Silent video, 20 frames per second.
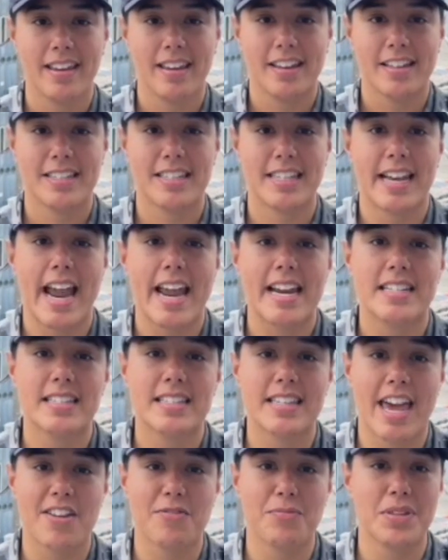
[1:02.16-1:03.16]
St
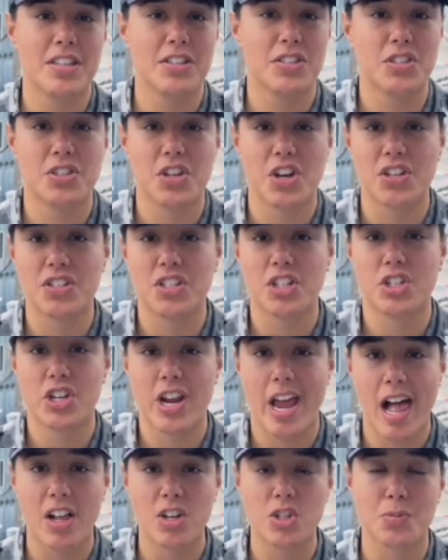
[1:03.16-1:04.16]
Aidan's gave me this thirst to
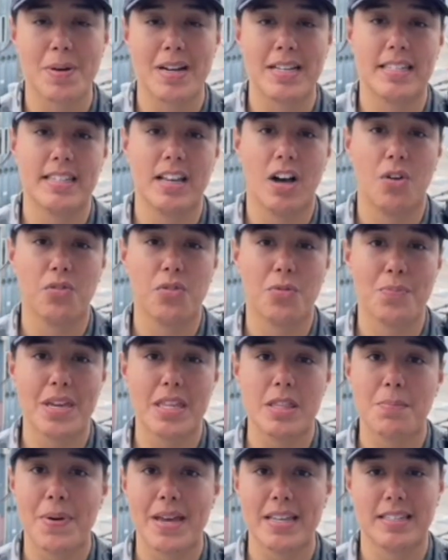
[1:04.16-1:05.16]
challenge myself and
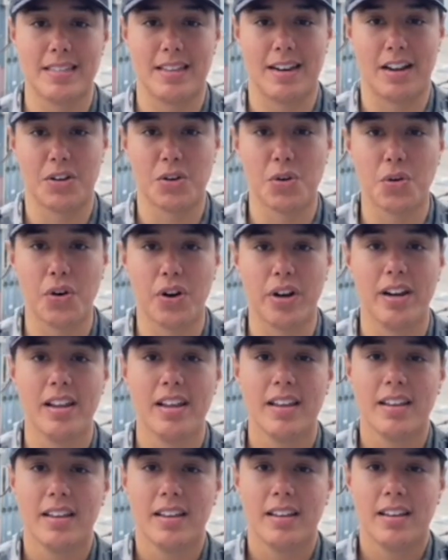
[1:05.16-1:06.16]
be the best that I could,
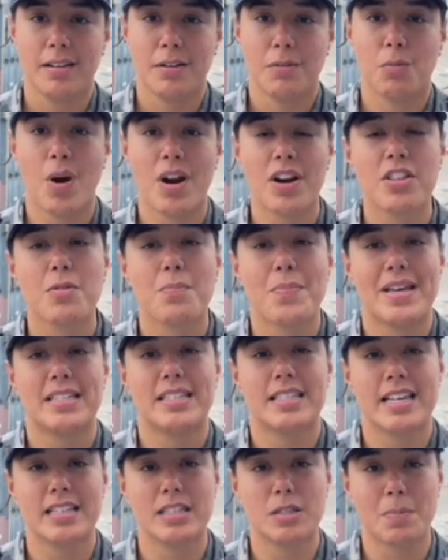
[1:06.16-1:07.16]
one of the
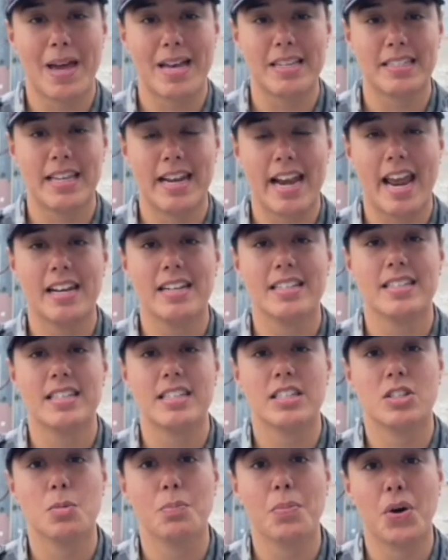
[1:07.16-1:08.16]
best things about St.
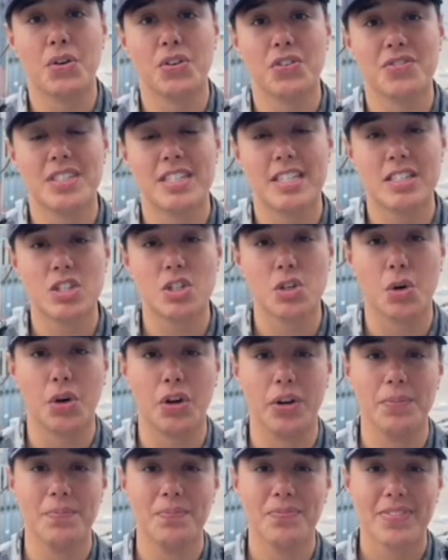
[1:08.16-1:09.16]
is the bond of
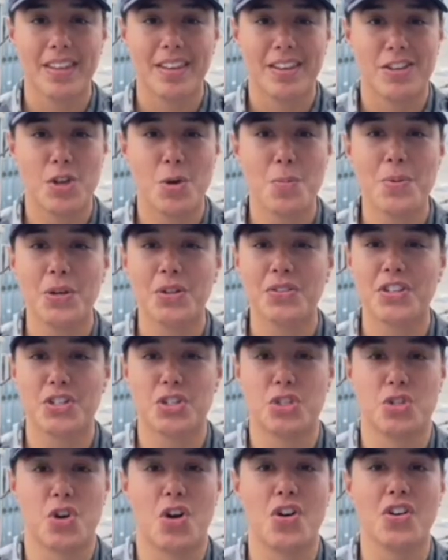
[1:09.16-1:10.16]
sisterhood. You build this
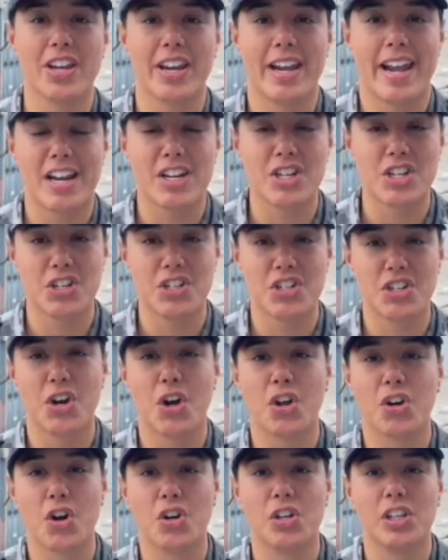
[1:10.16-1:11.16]
strong connection to
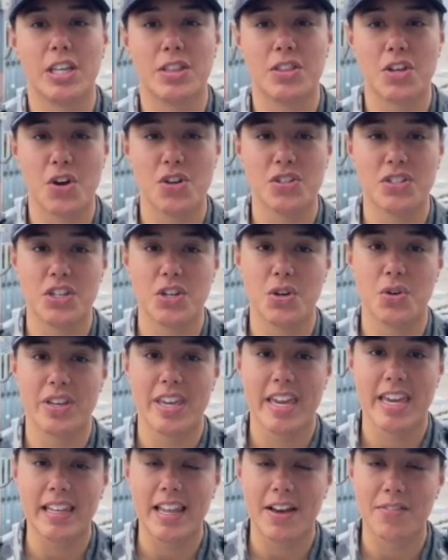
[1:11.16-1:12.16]
not only those in your
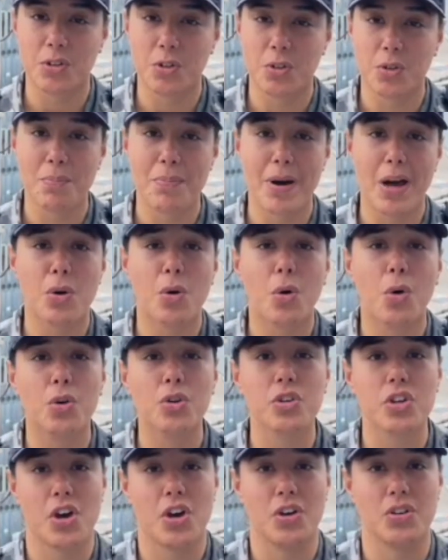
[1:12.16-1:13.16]
year level, but
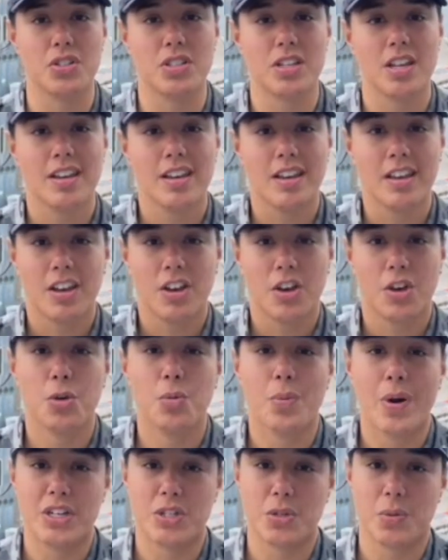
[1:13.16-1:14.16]
all girls who
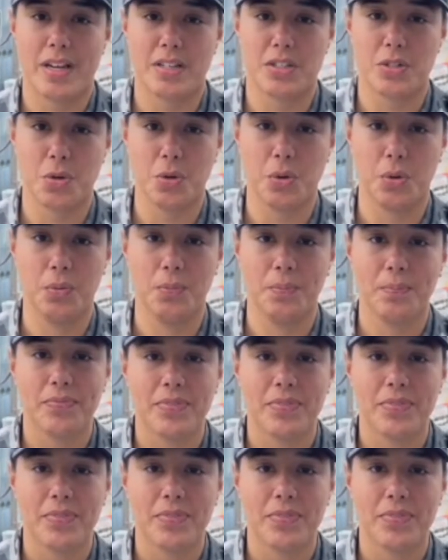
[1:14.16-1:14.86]
went to our school.